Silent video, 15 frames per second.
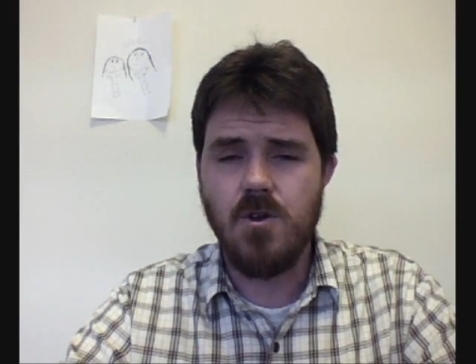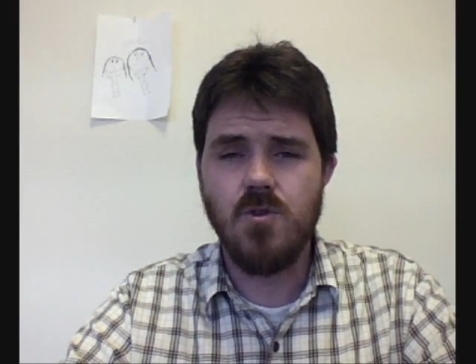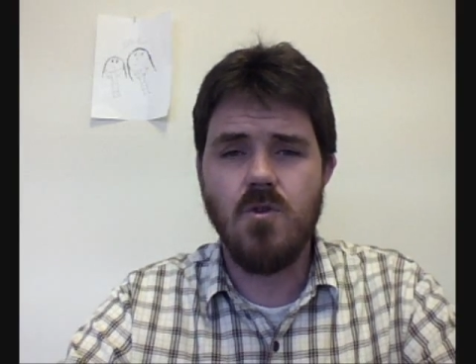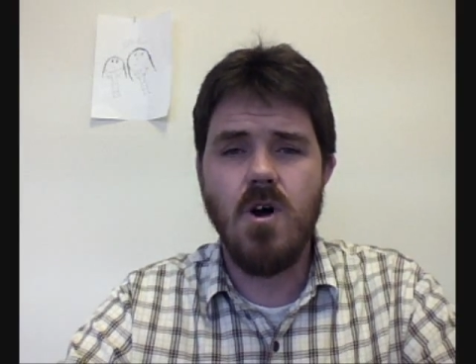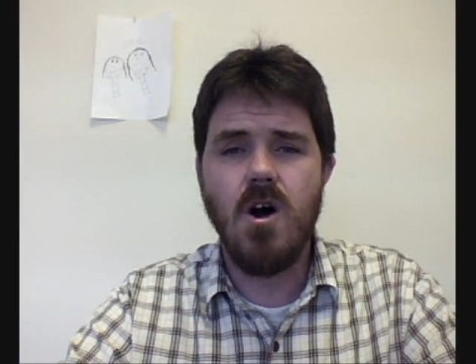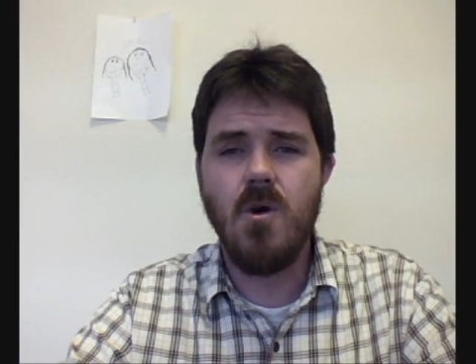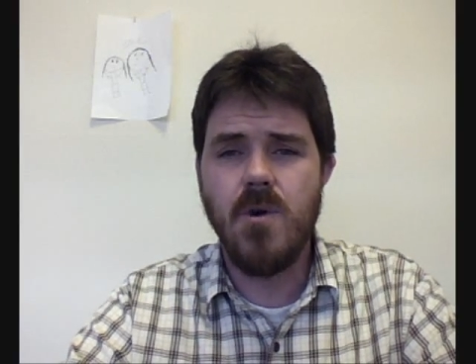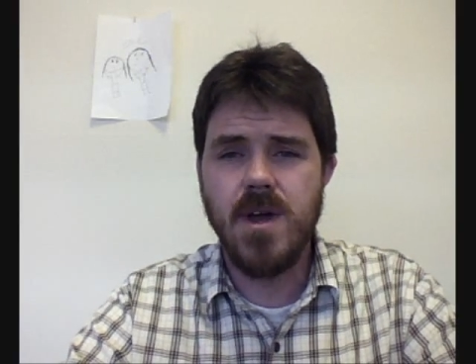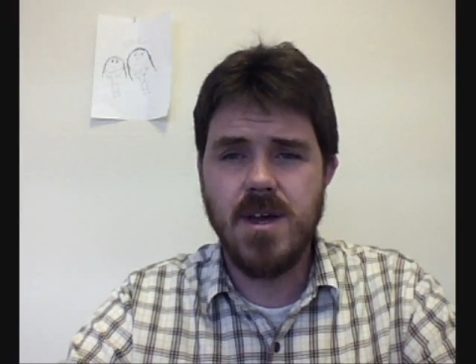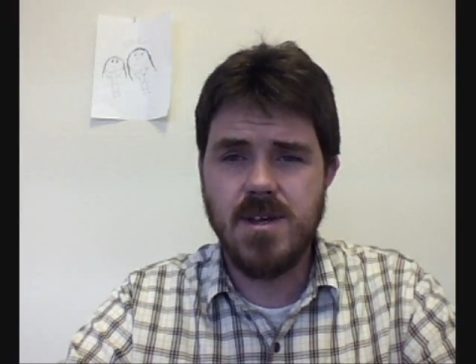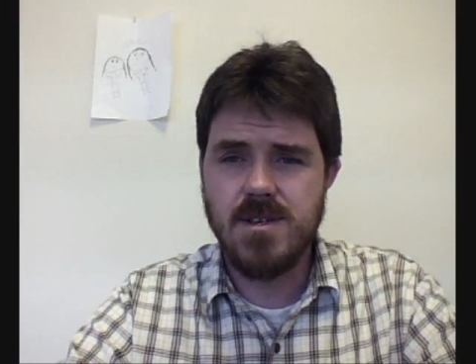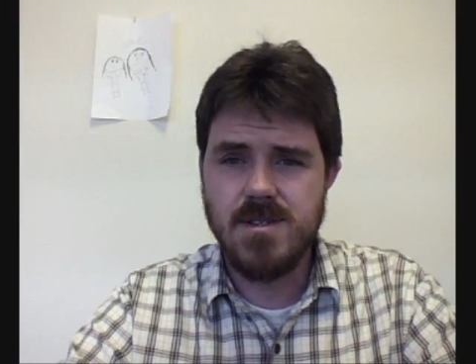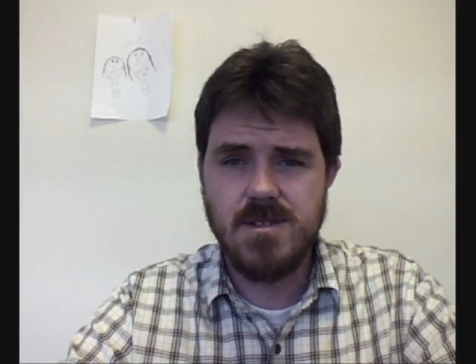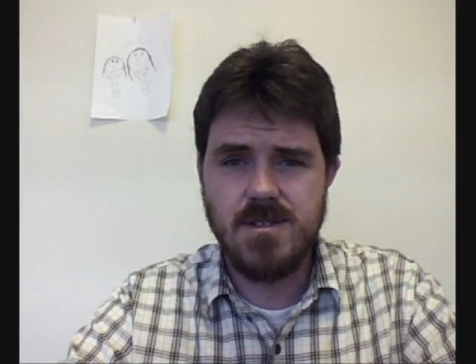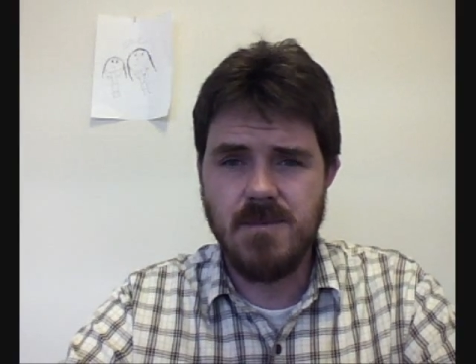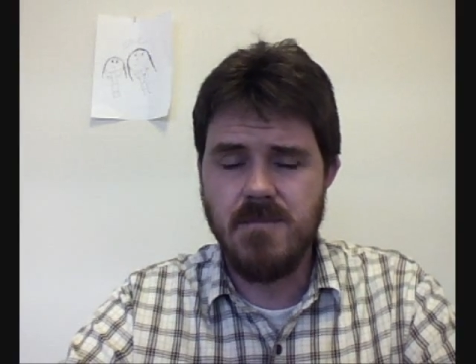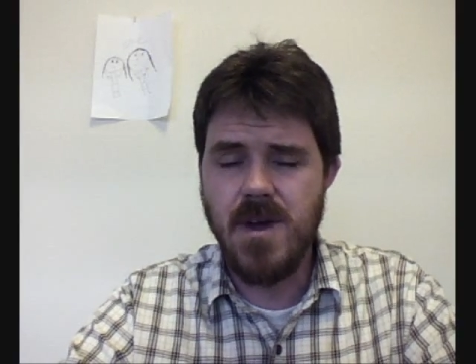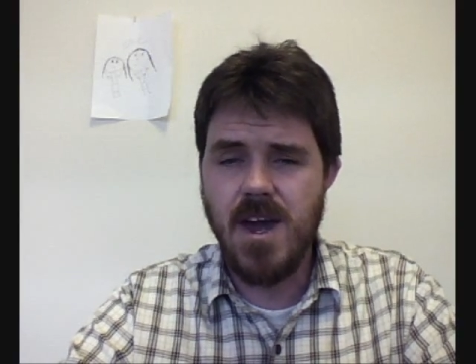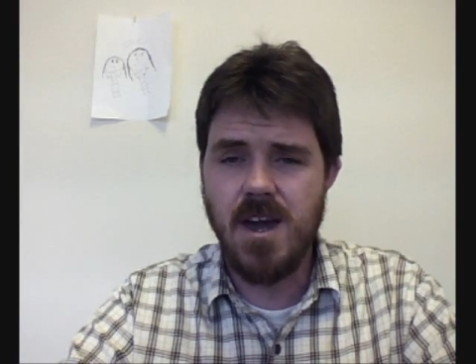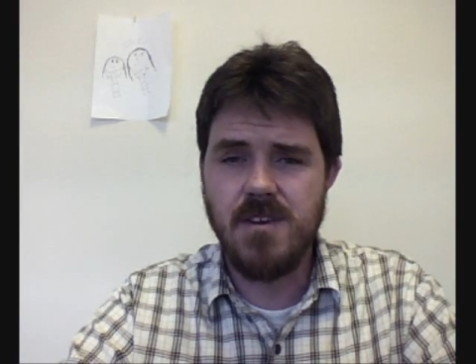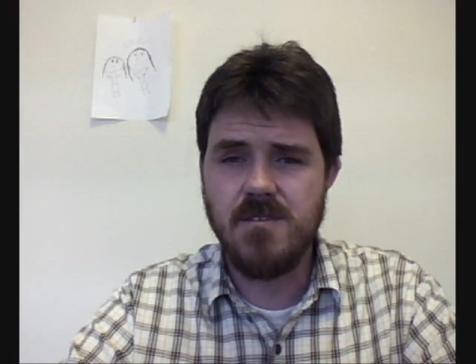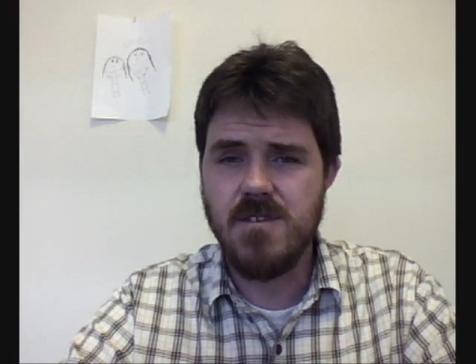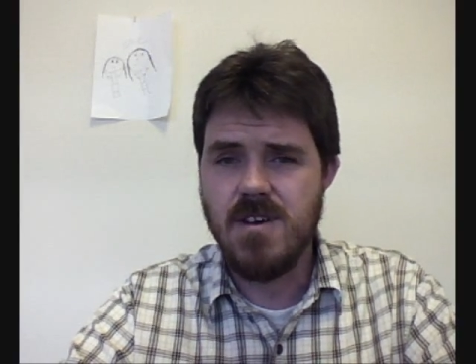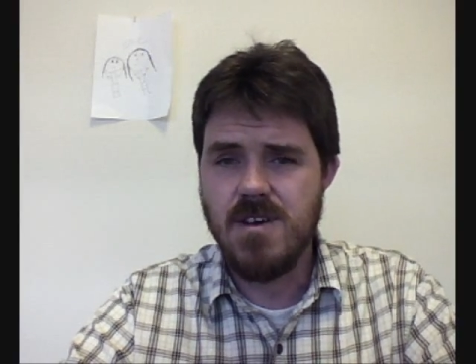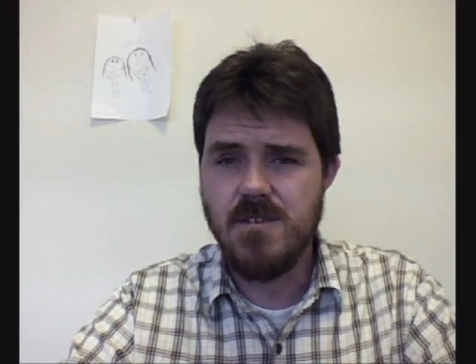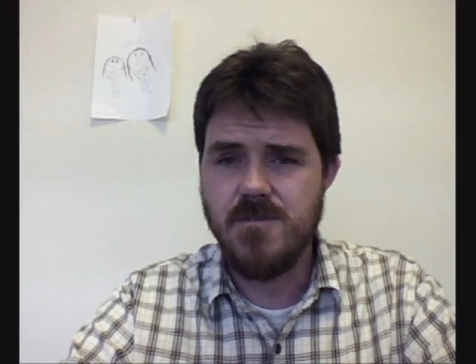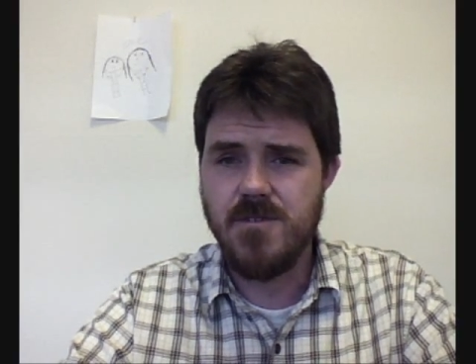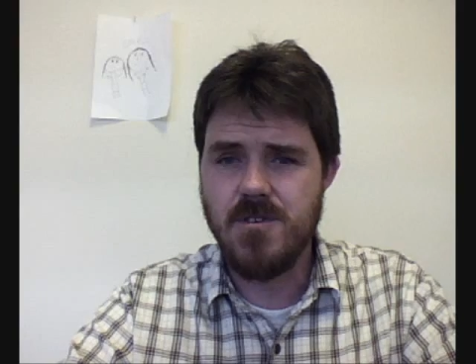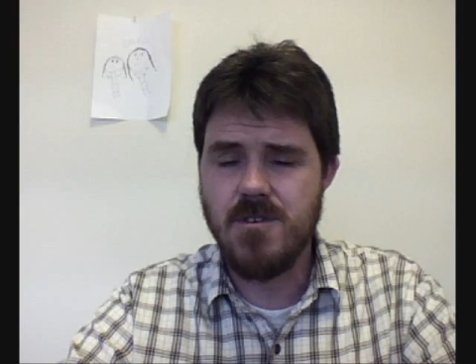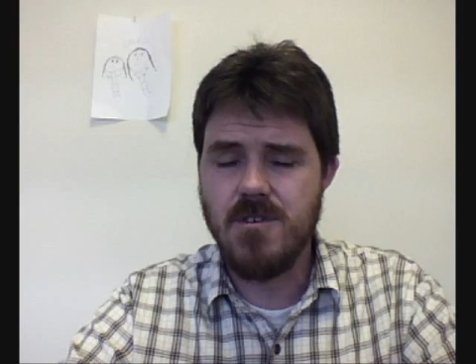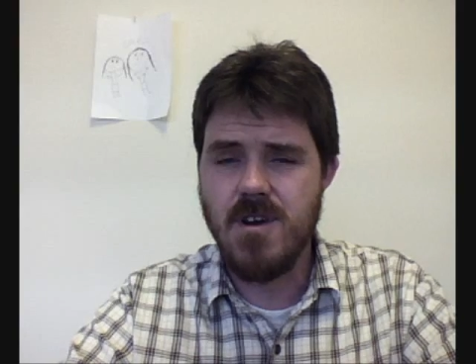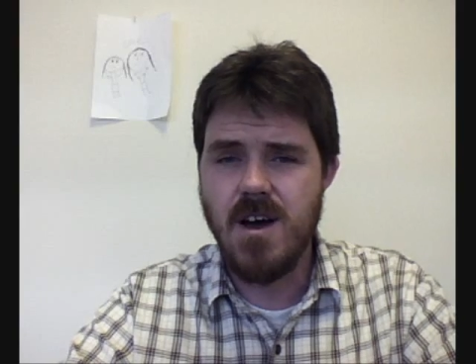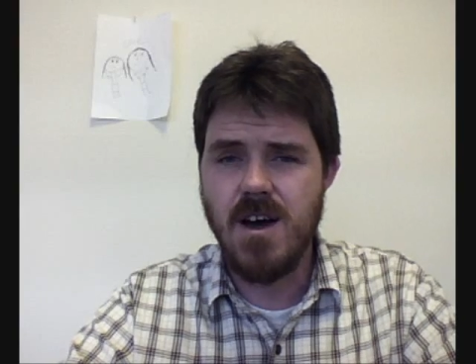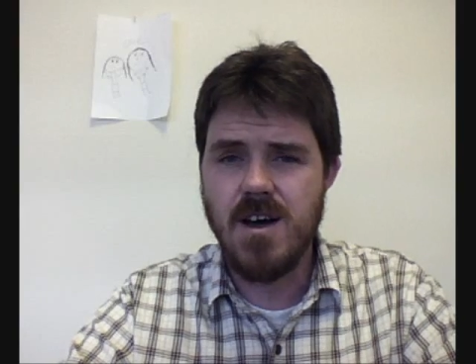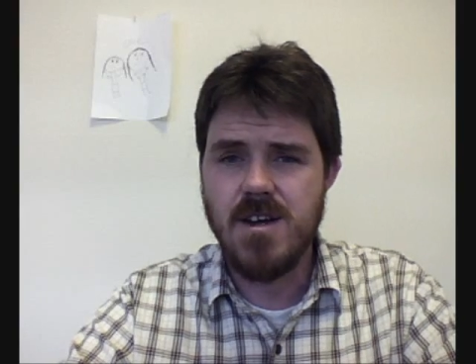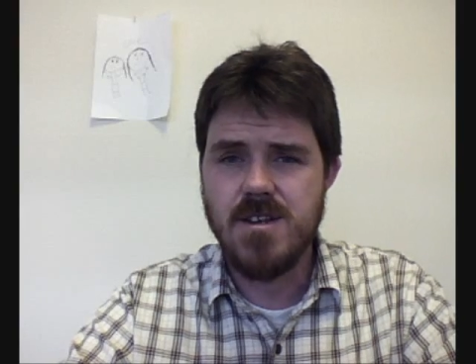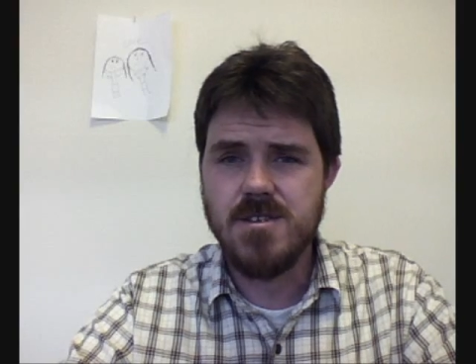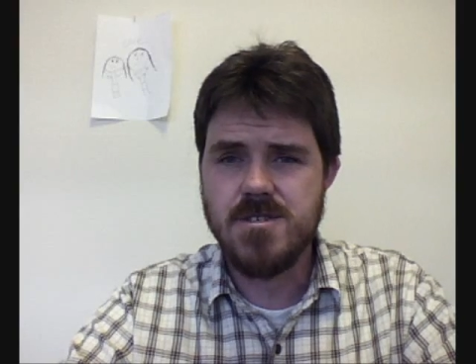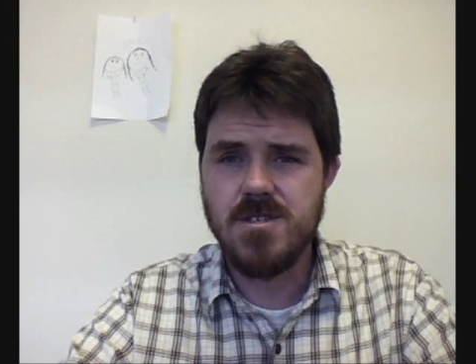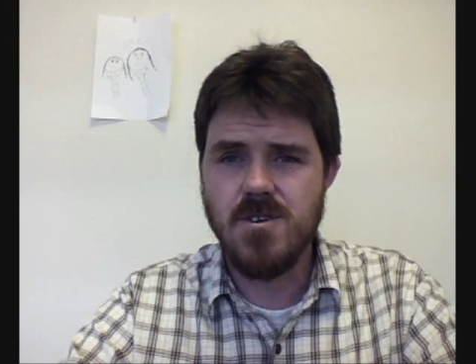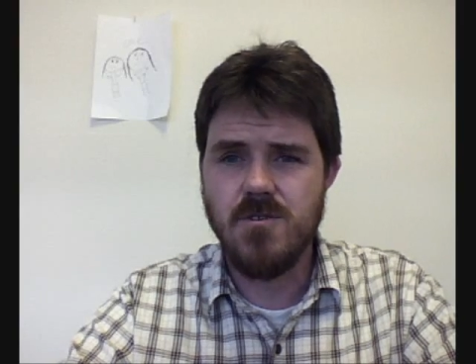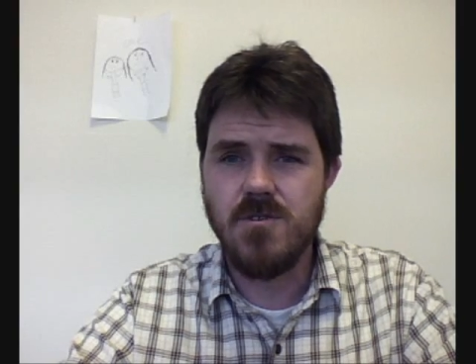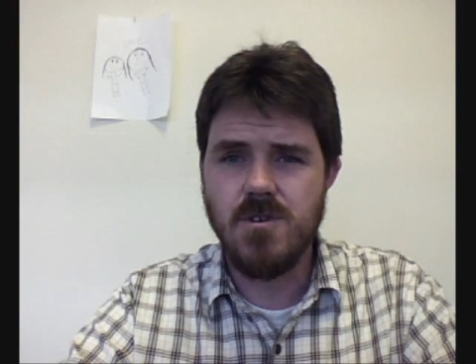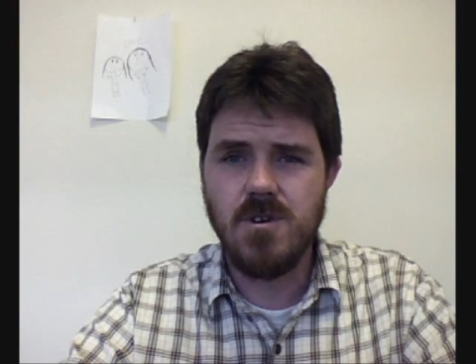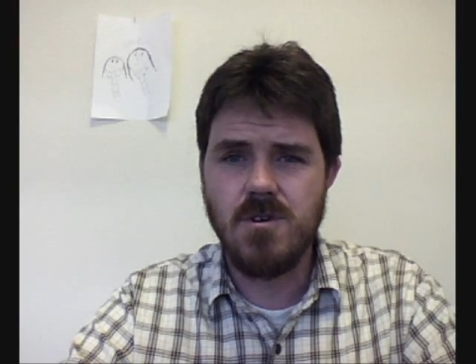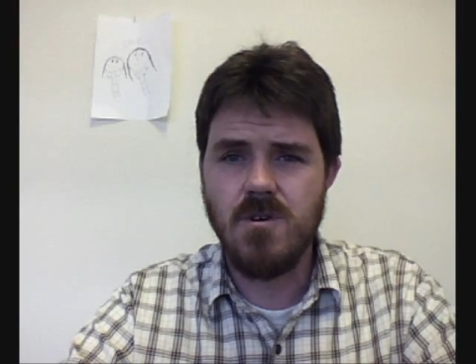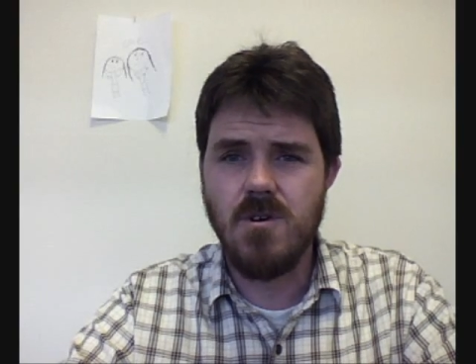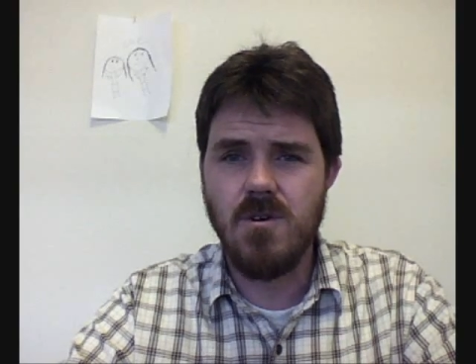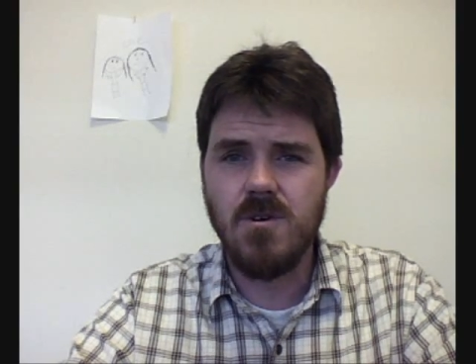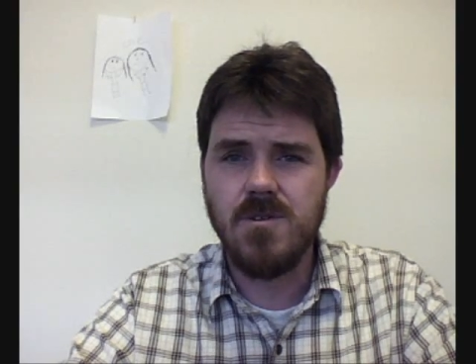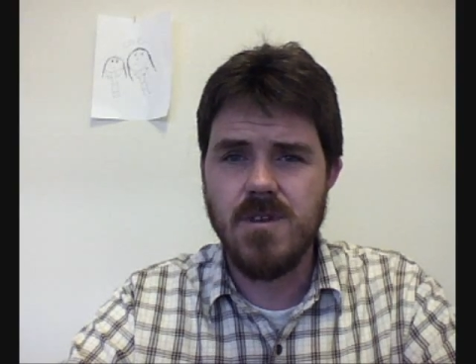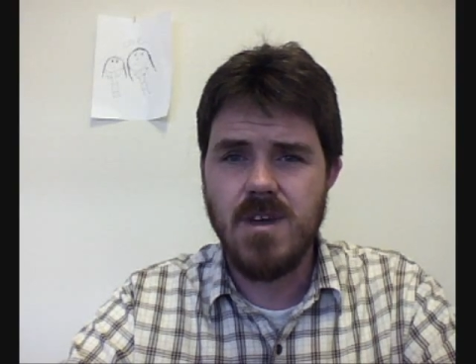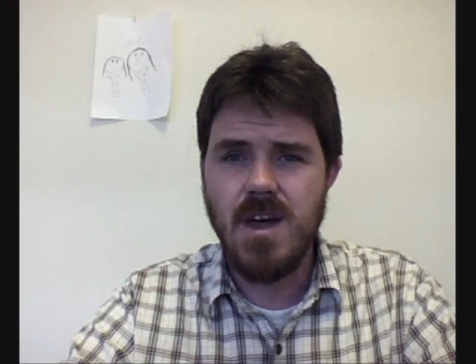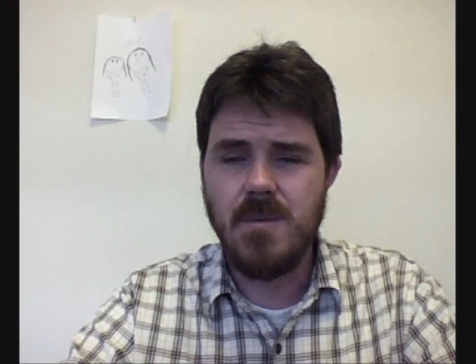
growing demand for silver and gold.